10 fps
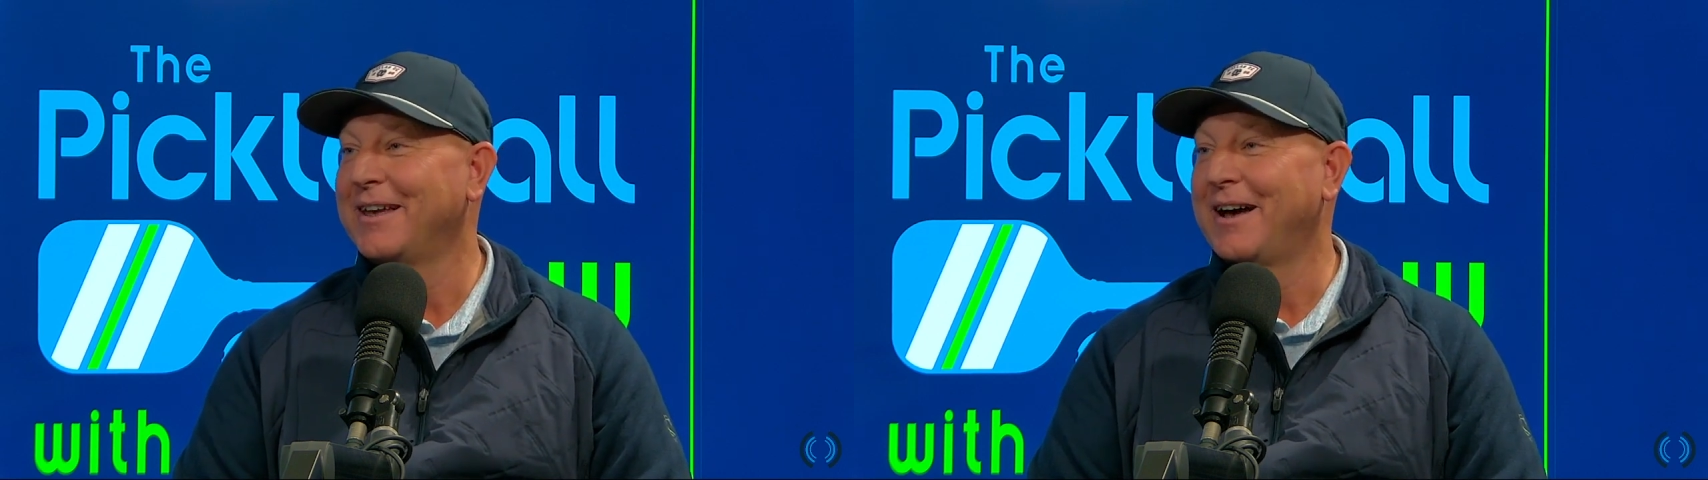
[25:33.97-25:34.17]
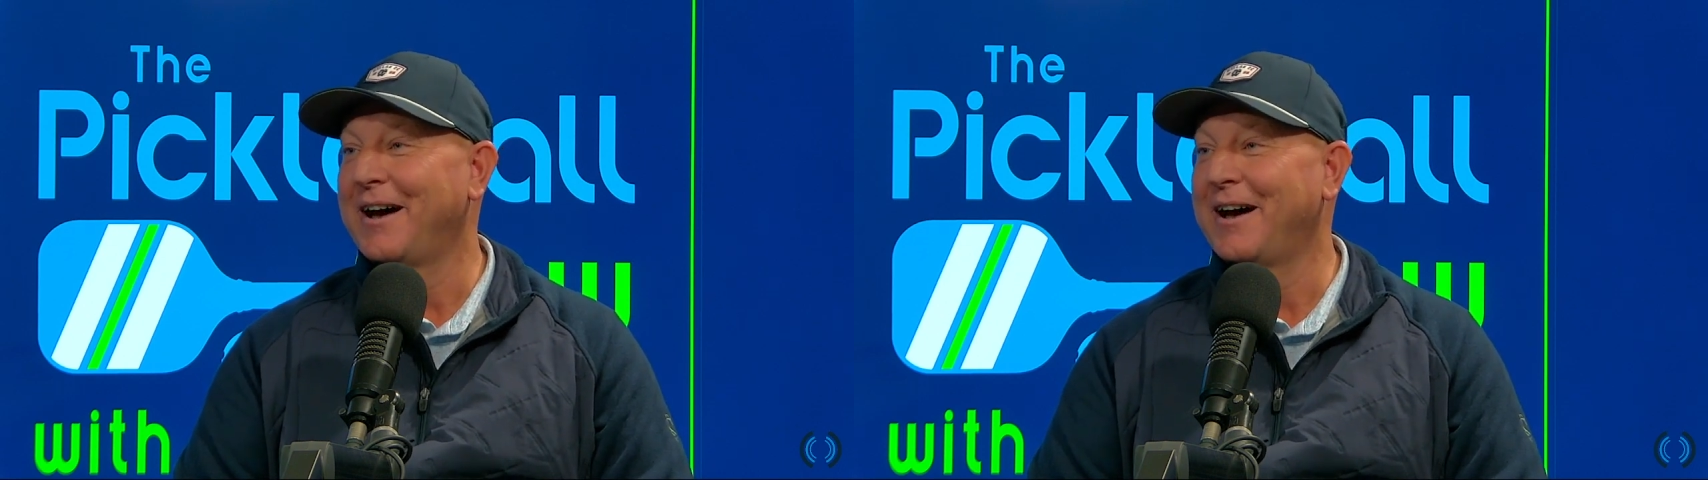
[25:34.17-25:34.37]

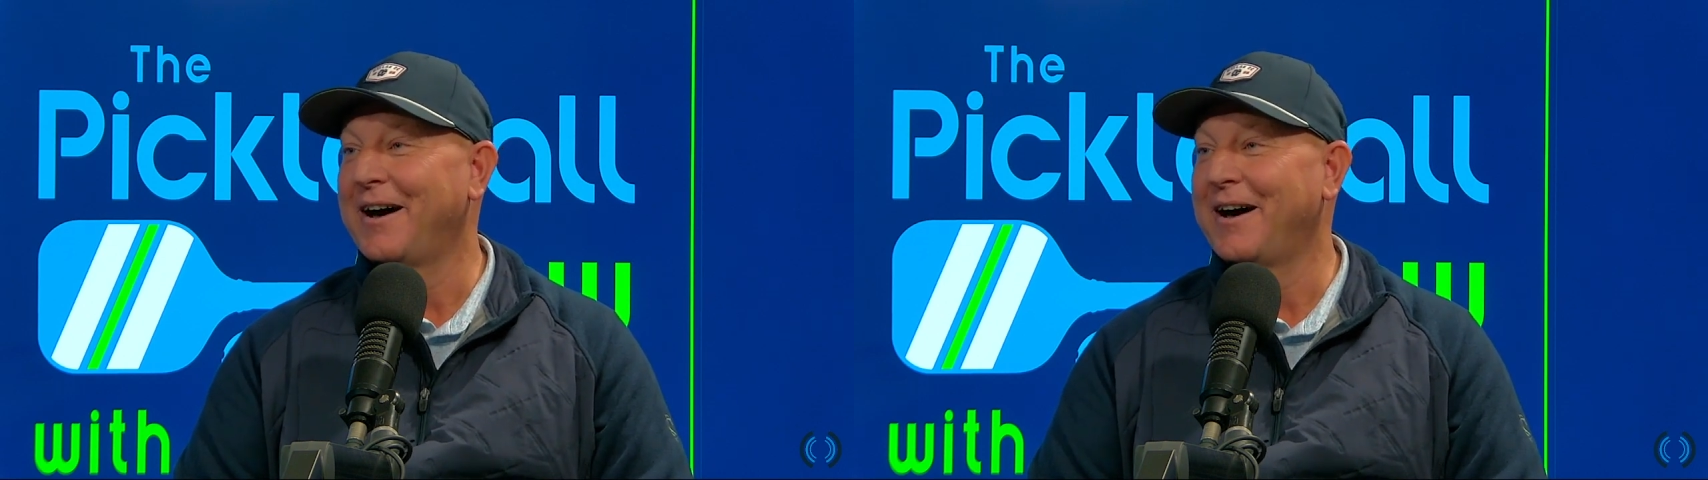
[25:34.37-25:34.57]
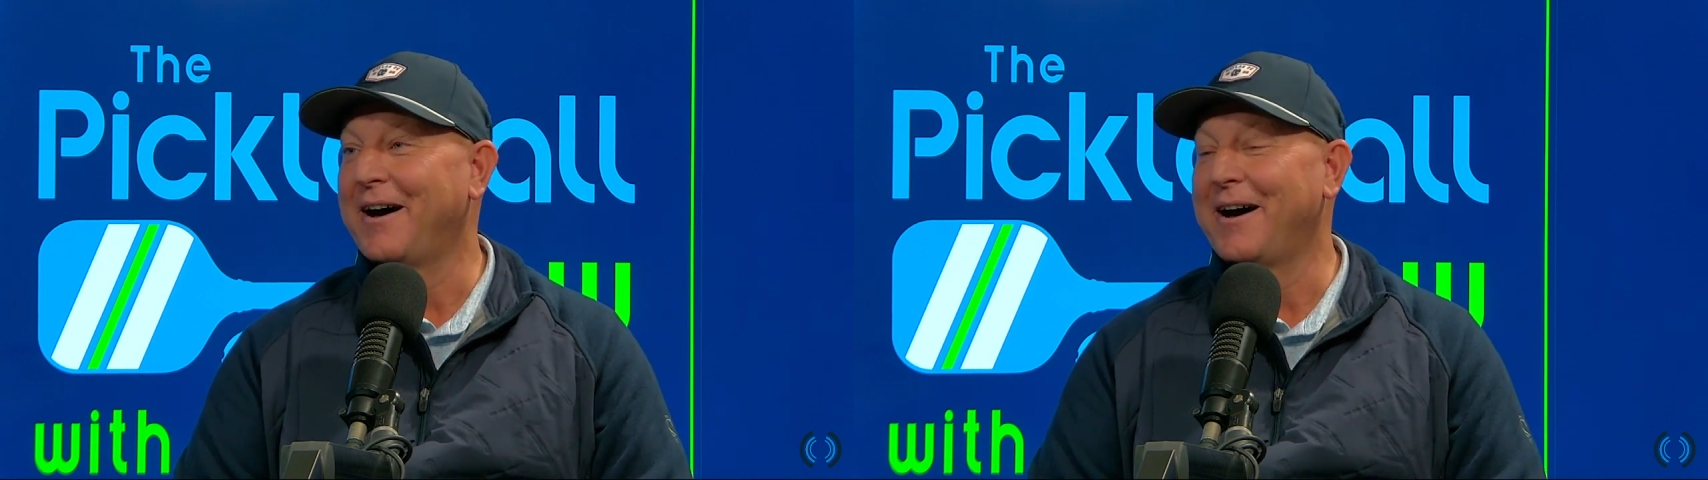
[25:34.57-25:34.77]

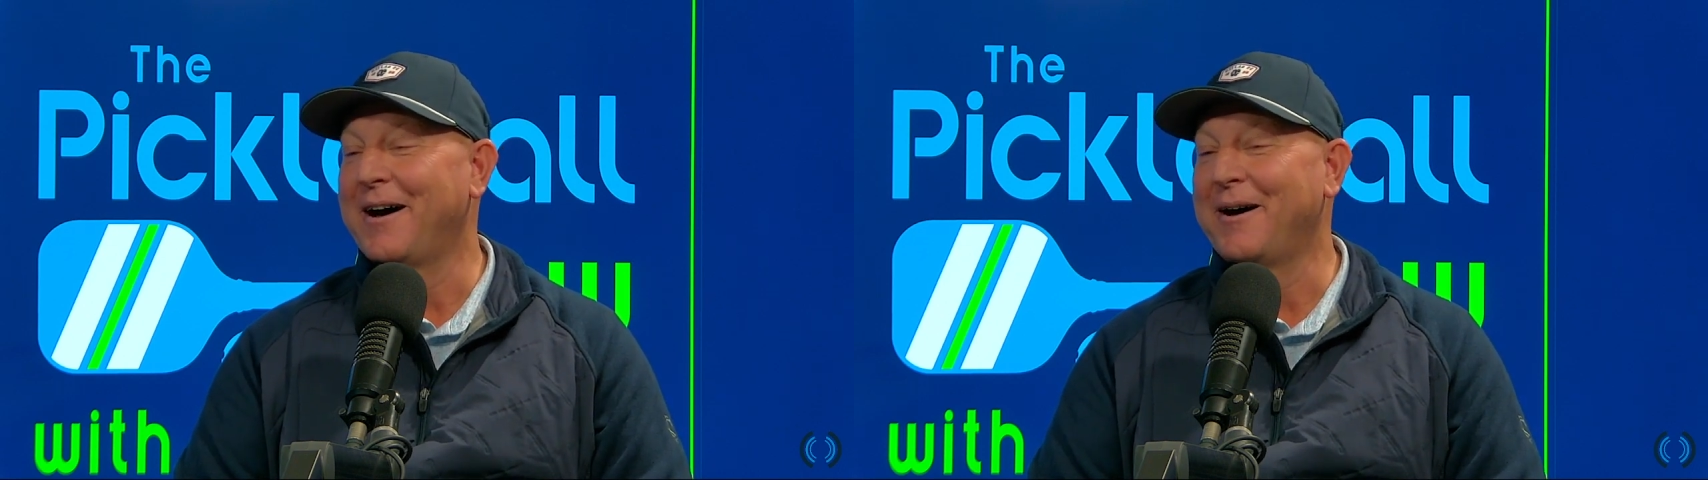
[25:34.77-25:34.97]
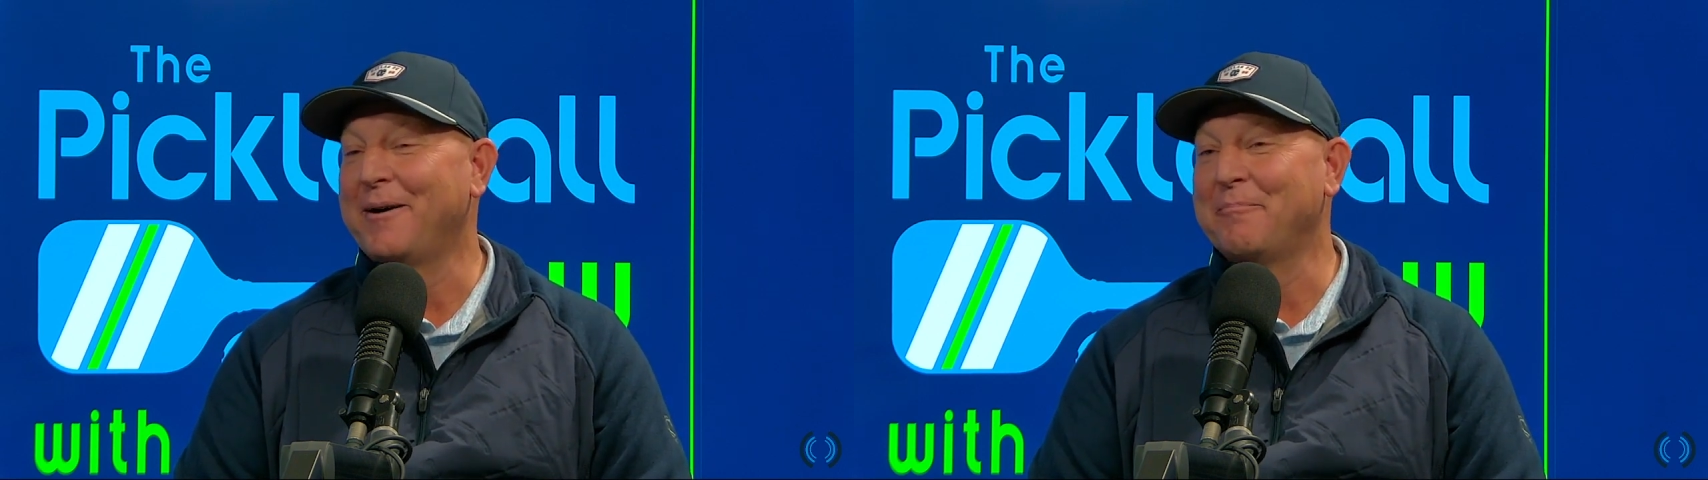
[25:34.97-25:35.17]
But I
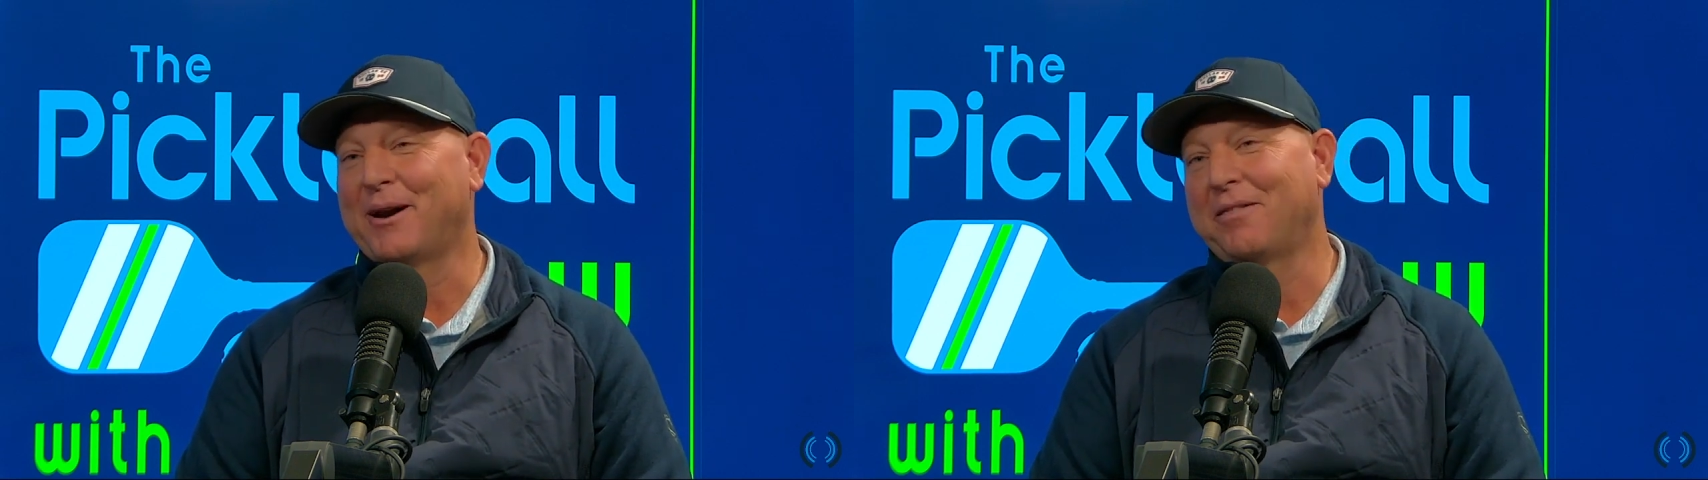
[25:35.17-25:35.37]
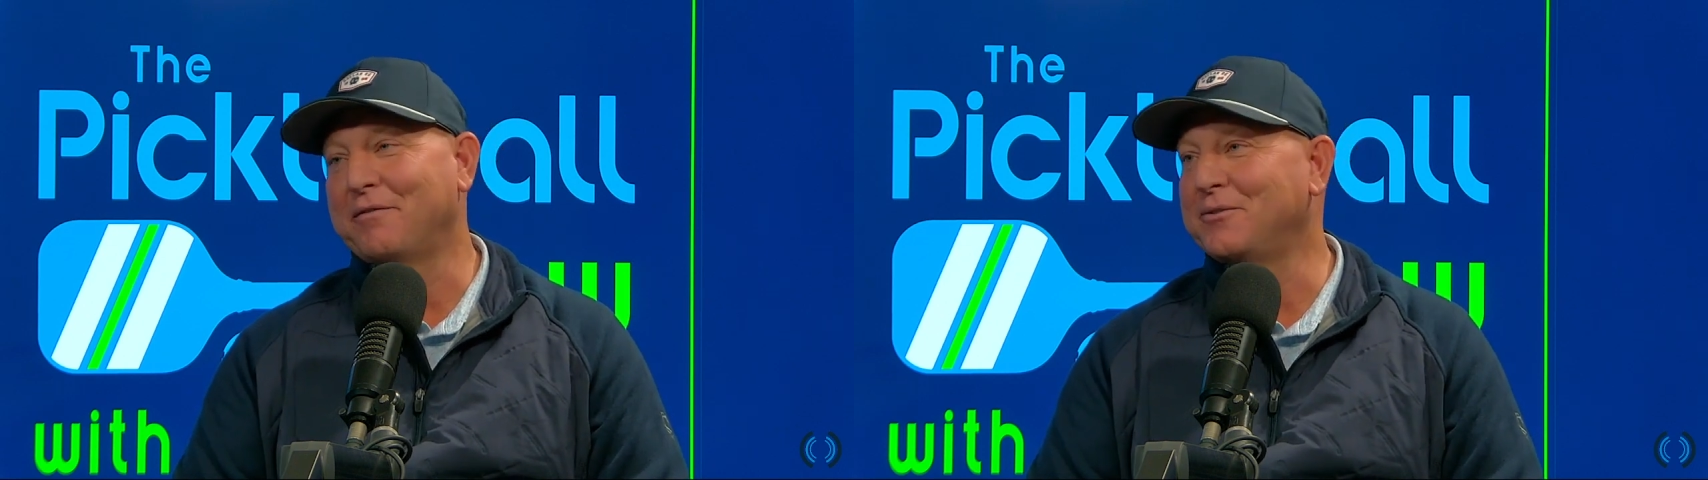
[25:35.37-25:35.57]
loved,
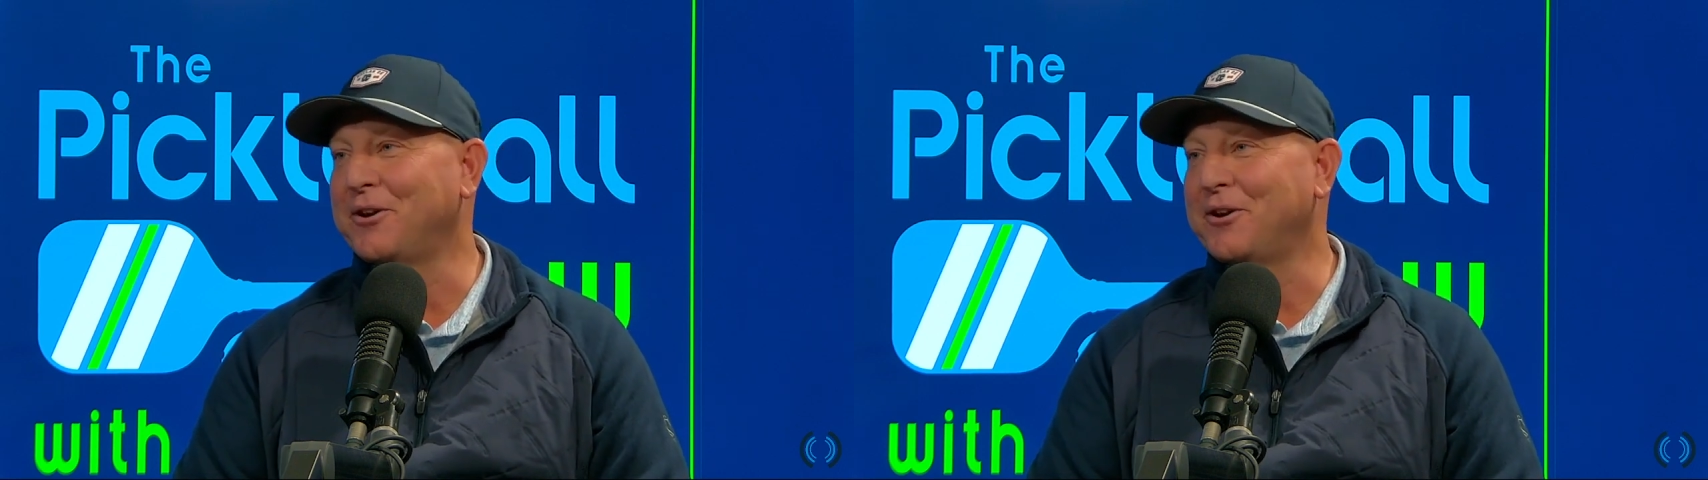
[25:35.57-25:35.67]
the